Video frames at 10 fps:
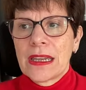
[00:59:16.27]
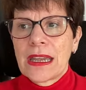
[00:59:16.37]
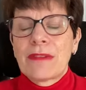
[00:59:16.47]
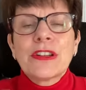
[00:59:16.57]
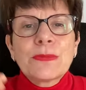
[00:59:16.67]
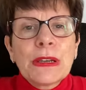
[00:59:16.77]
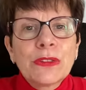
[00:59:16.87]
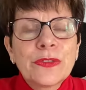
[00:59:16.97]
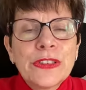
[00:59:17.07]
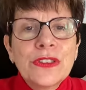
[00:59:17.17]
I've lost my
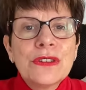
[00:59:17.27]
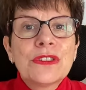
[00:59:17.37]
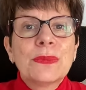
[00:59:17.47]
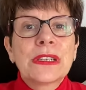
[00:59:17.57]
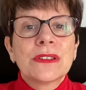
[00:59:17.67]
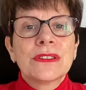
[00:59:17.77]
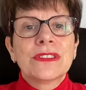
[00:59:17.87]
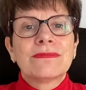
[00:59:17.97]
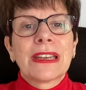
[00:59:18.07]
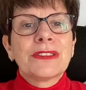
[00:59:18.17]
confidence
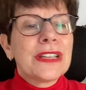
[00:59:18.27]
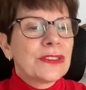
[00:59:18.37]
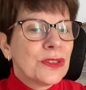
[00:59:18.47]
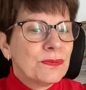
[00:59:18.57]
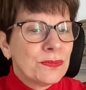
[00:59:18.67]
because I don't like the,